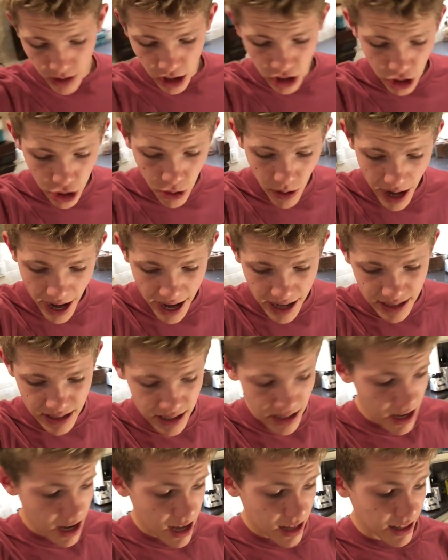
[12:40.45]
Glue
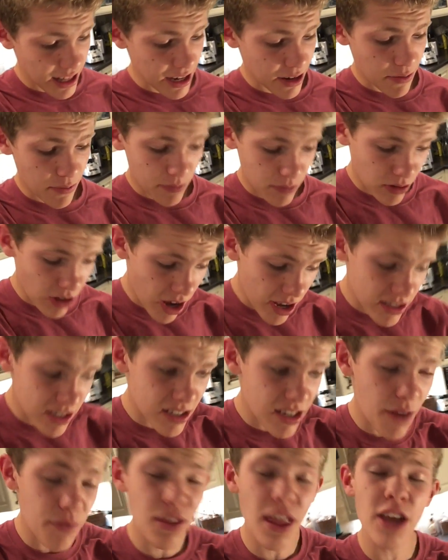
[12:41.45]
has like not
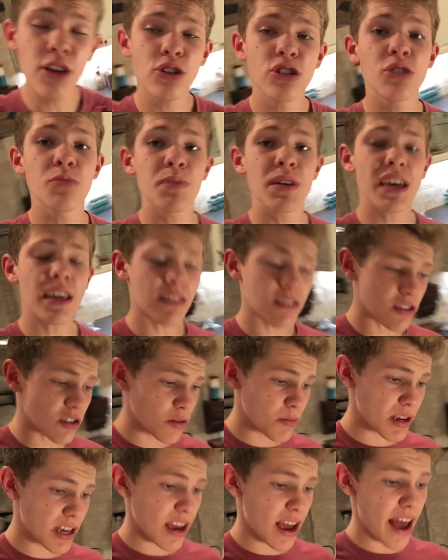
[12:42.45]
stuff that you should be
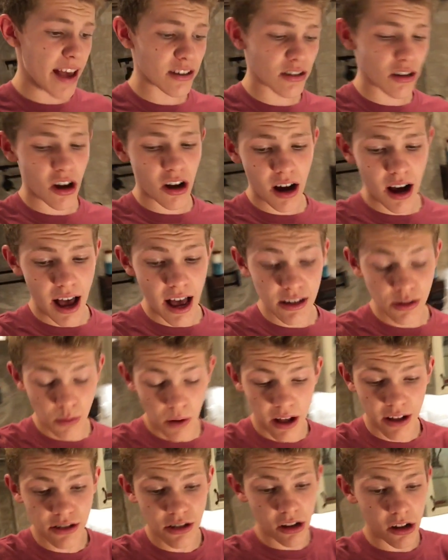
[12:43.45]
consuming as long as
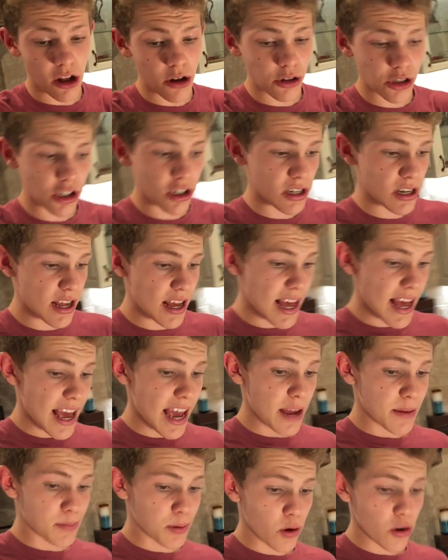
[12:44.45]
well as lotion
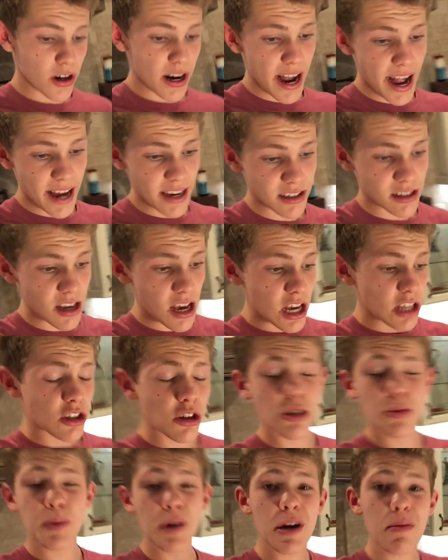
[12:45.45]
and borax.
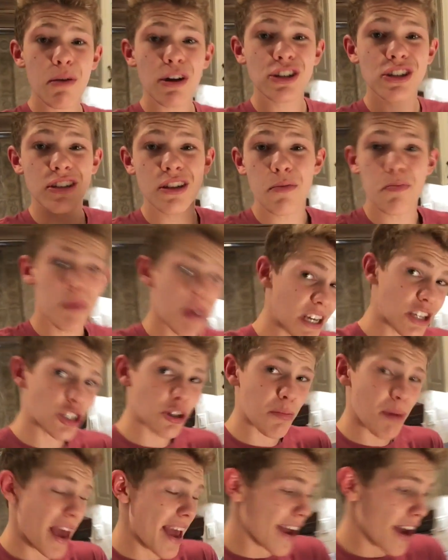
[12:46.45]
So it's pretty much the big
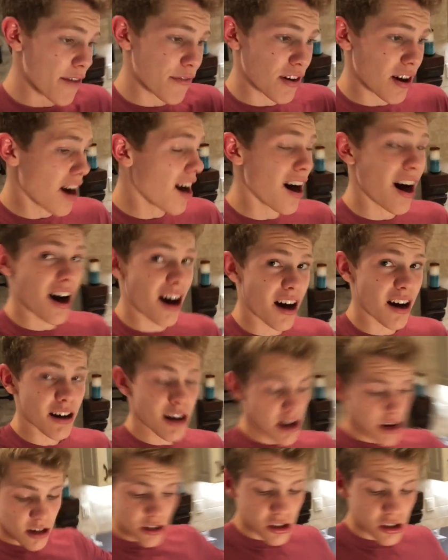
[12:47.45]
shebang of uh-uh.